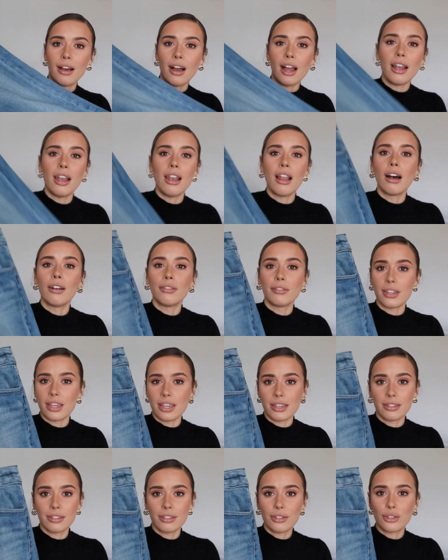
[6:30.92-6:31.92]
I love
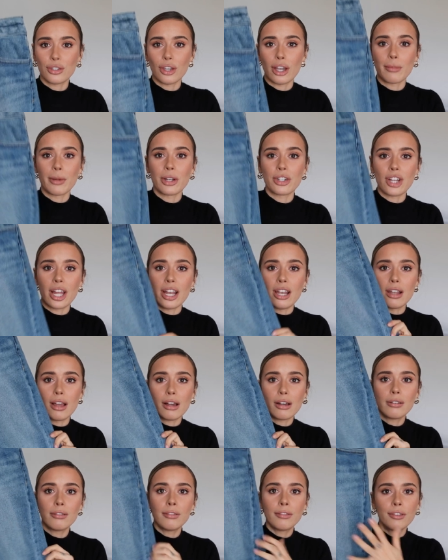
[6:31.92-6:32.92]
these so much. I
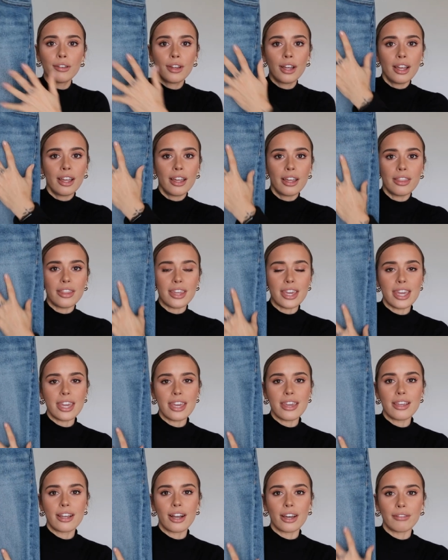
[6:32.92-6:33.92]
love
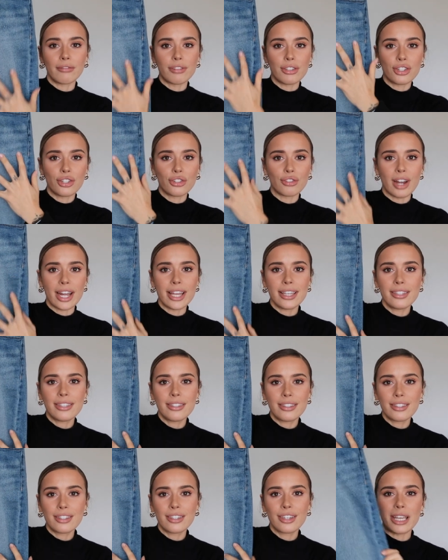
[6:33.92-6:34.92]
the kind of
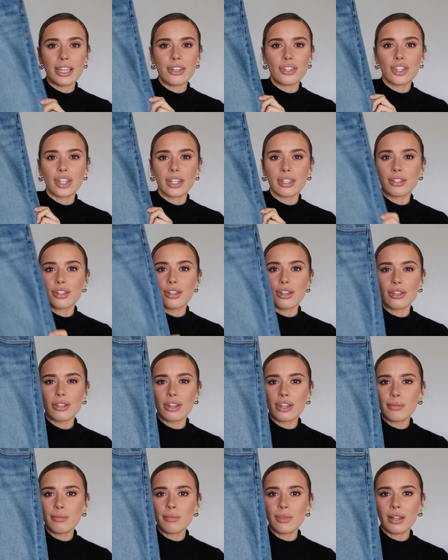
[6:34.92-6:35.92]
distressed bleaching to
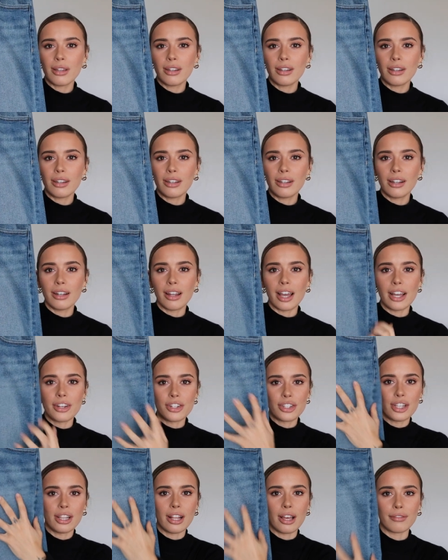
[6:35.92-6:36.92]
them like I
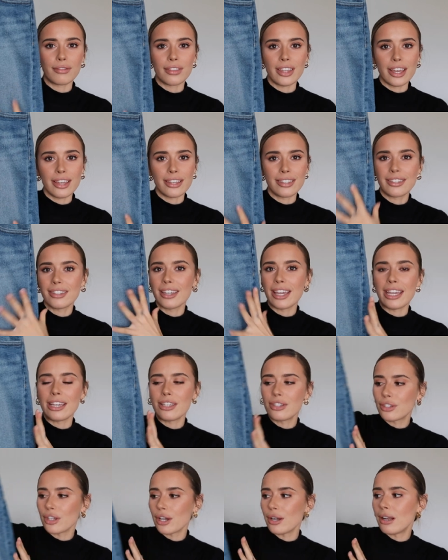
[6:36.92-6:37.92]
just love this
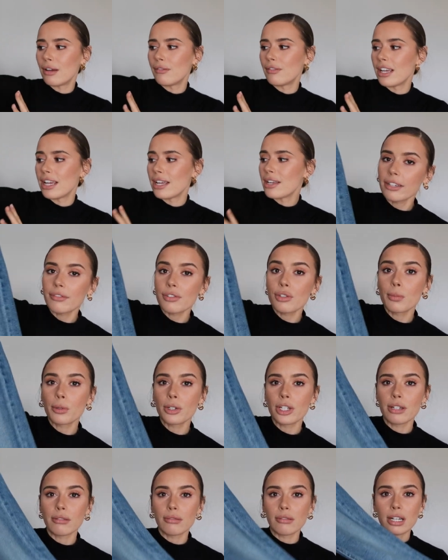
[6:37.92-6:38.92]
it's so lovely it gives your
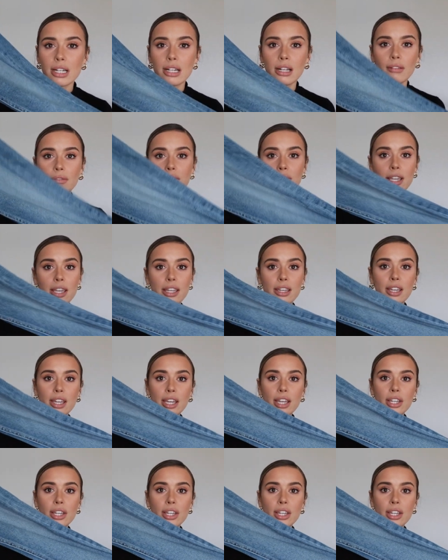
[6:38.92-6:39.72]
body a really lovely